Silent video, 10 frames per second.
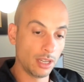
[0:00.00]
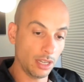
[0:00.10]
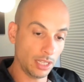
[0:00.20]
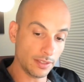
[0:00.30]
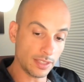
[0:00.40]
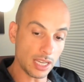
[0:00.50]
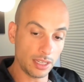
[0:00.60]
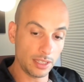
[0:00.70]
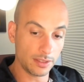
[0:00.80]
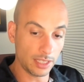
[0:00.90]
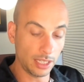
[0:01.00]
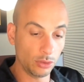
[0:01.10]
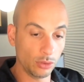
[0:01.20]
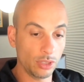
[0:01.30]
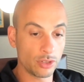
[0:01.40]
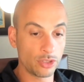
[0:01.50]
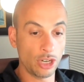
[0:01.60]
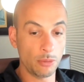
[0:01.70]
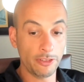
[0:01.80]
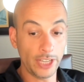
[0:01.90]
And the second is, can you do your
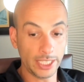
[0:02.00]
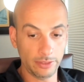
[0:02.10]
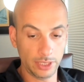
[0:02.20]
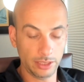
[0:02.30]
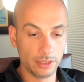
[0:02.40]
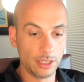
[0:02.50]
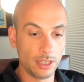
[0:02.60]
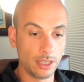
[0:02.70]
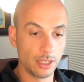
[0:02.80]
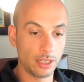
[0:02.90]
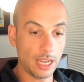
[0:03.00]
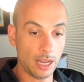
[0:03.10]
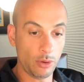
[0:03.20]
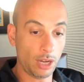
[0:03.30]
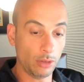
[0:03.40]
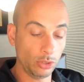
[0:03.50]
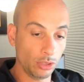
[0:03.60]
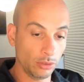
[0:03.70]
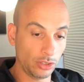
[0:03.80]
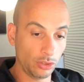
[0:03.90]
job effectively? Now, how do you
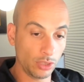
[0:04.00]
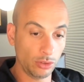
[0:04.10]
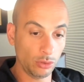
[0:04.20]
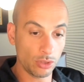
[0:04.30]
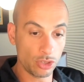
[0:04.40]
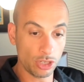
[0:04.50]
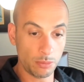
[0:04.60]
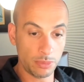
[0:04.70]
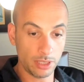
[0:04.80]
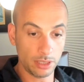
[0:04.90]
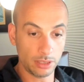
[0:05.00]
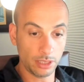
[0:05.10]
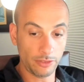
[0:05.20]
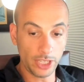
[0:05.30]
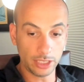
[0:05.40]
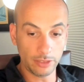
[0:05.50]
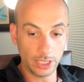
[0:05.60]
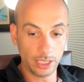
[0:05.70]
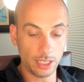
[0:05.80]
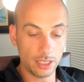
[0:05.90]
know that you can do your job
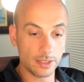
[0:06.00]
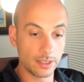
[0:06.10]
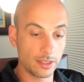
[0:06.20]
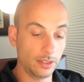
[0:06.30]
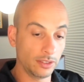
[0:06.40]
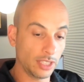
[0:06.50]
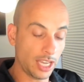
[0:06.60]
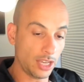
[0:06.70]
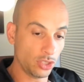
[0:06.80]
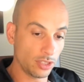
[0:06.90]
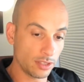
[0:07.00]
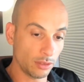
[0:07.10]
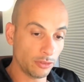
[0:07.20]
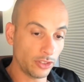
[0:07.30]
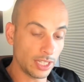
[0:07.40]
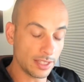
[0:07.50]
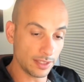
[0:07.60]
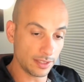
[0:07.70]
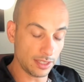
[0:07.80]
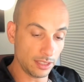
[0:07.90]
effectively? It's indications of
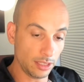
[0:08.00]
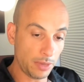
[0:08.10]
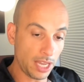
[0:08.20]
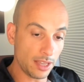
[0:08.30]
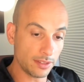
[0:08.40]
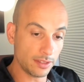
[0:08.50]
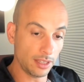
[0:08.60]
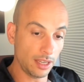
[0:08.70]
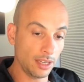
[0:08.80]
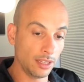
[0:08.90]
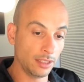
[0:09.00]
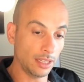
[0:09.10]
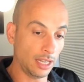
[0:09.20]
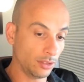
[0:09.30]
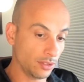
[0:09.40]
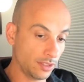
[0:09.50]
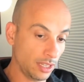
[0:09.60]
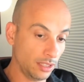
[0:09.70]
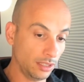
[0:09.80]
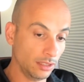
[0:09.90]
success in the past and
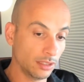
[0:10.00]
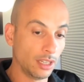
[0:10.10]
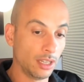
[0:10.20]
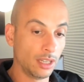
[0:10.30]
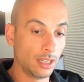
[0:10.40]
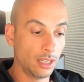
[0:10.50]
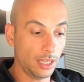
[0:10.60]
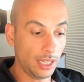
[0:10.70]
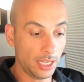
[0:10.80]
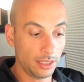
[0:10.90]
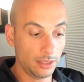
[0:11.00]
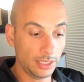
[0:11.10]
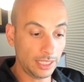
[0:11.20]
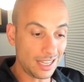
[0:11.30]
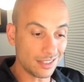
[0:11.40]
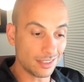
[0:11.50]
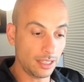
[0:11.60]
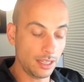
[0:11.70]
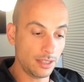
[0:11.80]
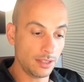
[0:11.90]
understanding. And the last
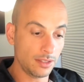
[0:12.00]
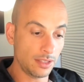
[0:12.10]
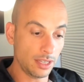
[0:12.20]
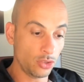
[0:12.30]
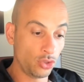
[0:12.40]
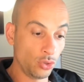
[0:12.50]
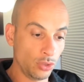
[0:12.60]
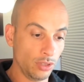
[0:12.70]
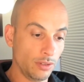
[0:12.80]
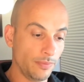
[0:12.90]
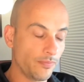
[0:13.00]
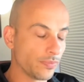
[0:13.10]
is the junior.